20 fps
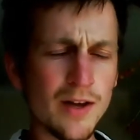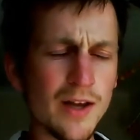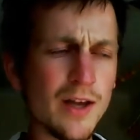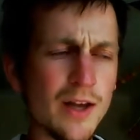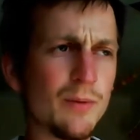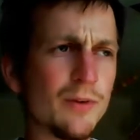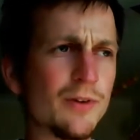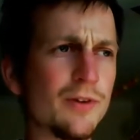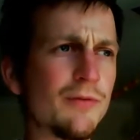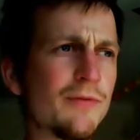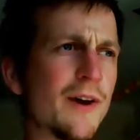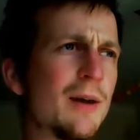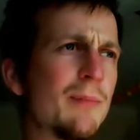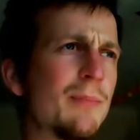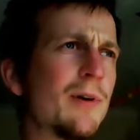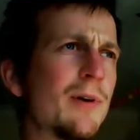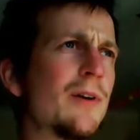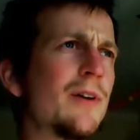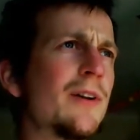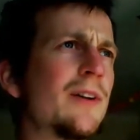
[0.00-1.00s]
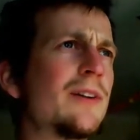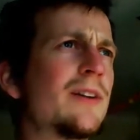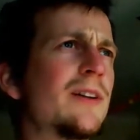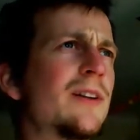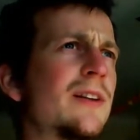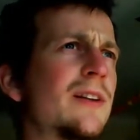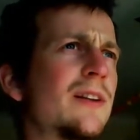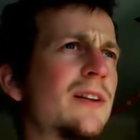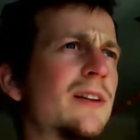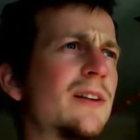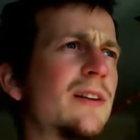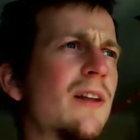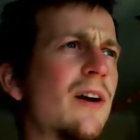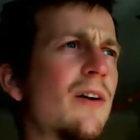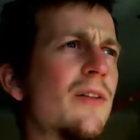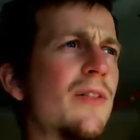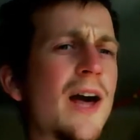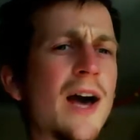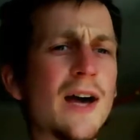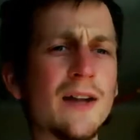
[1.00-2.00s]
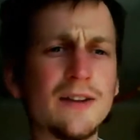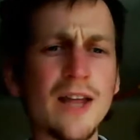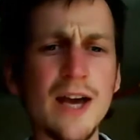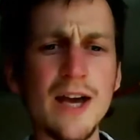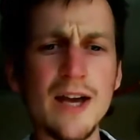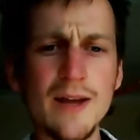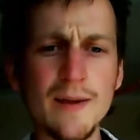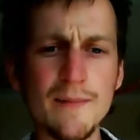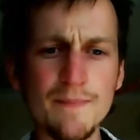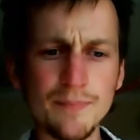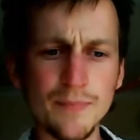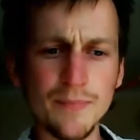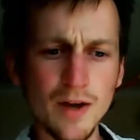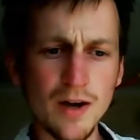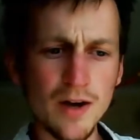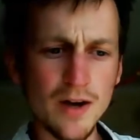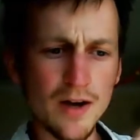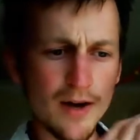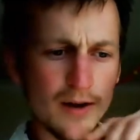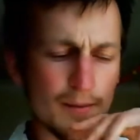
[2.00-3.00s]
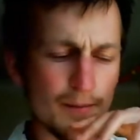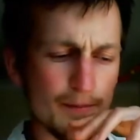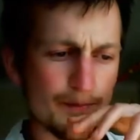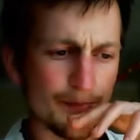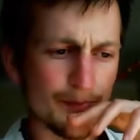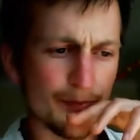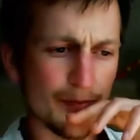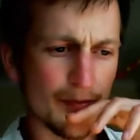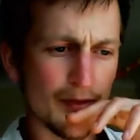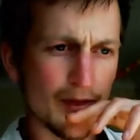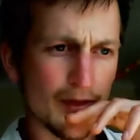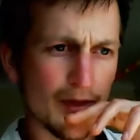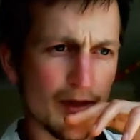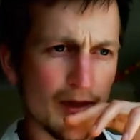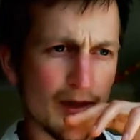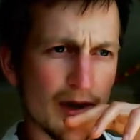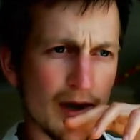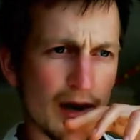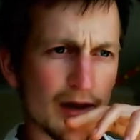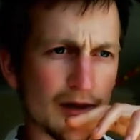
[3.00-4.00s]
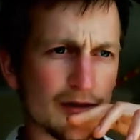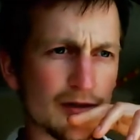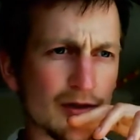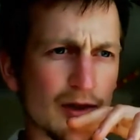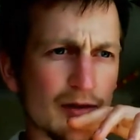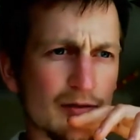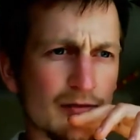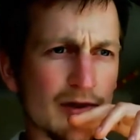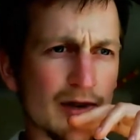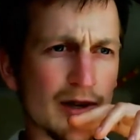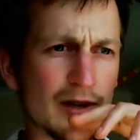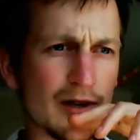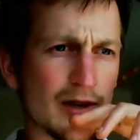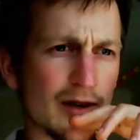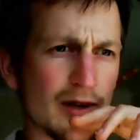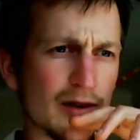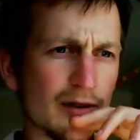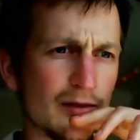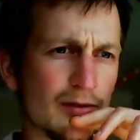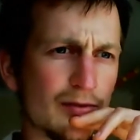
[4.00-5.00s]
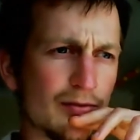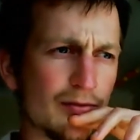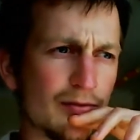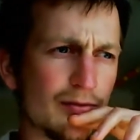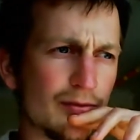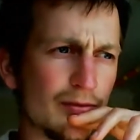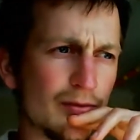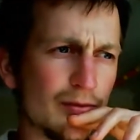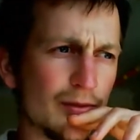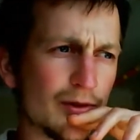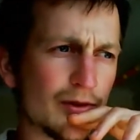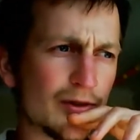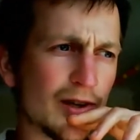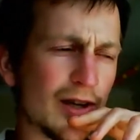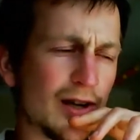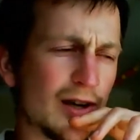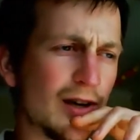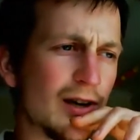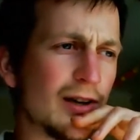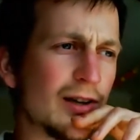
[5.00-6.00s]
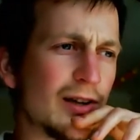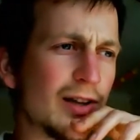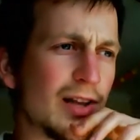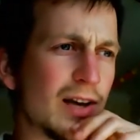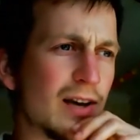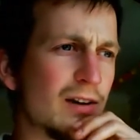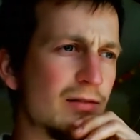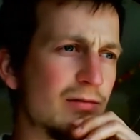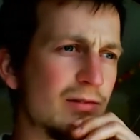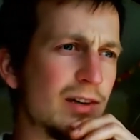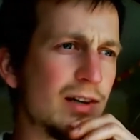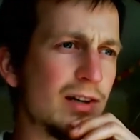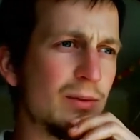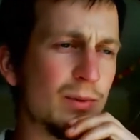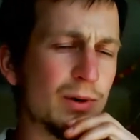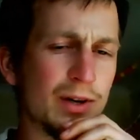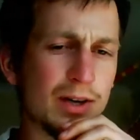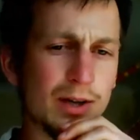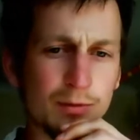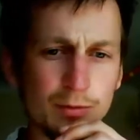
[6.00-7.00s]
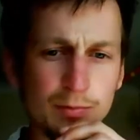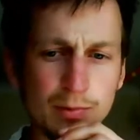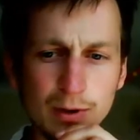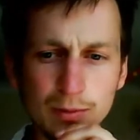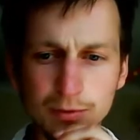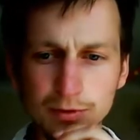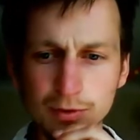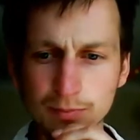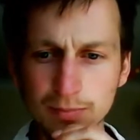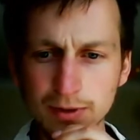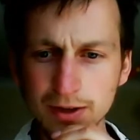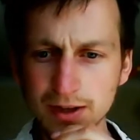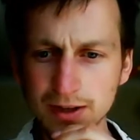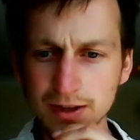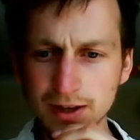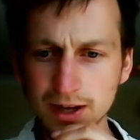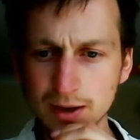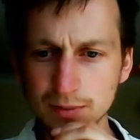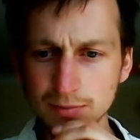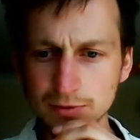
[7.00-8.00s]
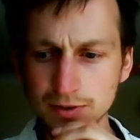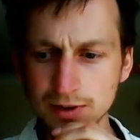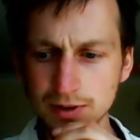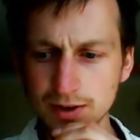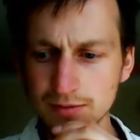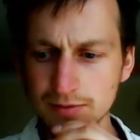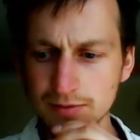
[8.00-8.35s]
he was available on that day, and so I really kind of was like, oh yeah, I really want him to be able to be there and capture the